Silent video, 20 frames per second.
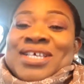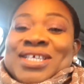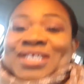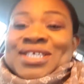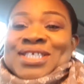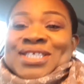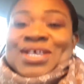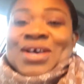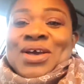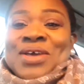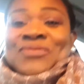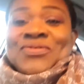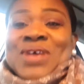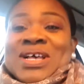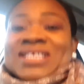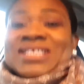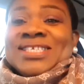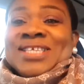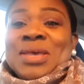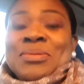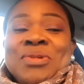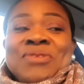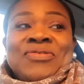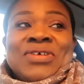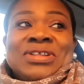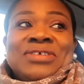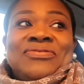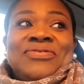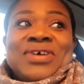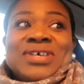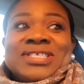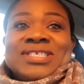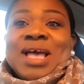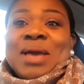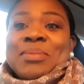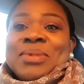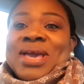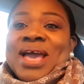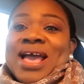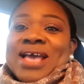So if you are seeing me for the first time,
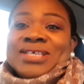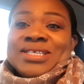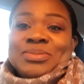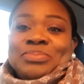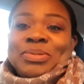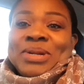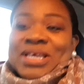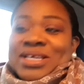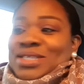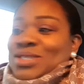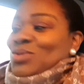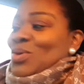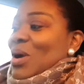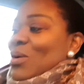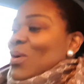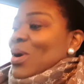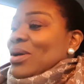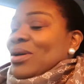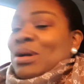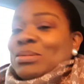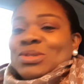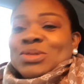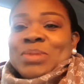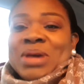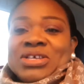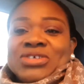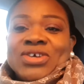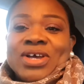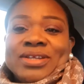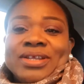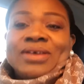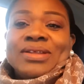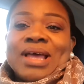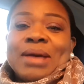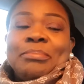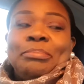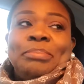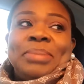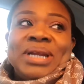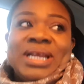guys, please, you are welcome to my channel, and
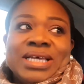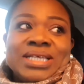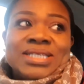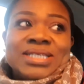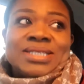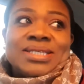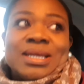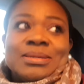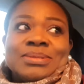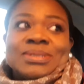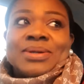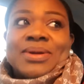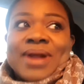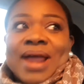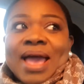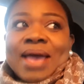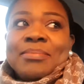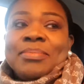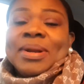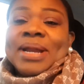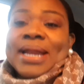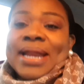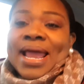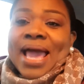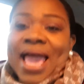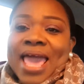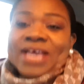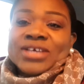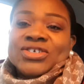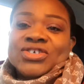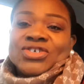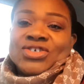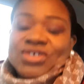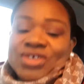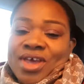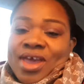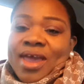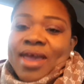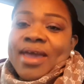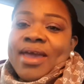please subscribe, like,
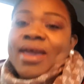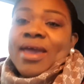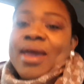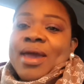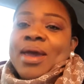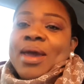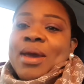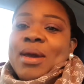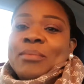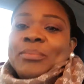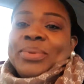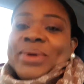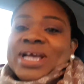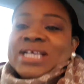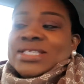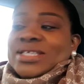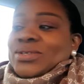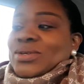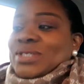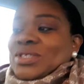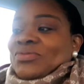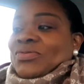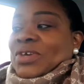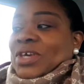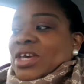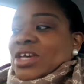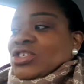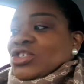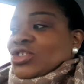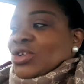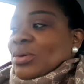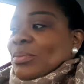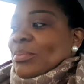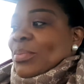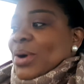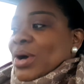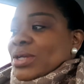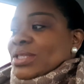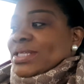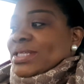share, press the notification
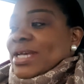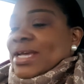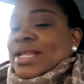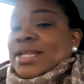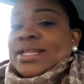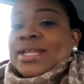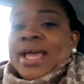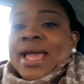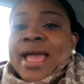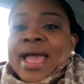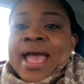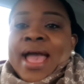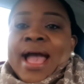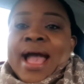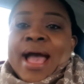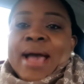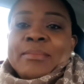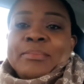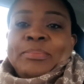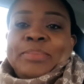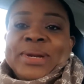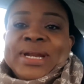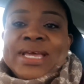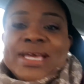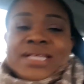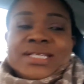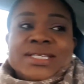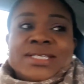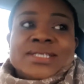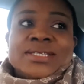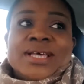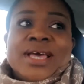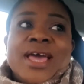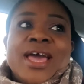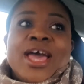button, and please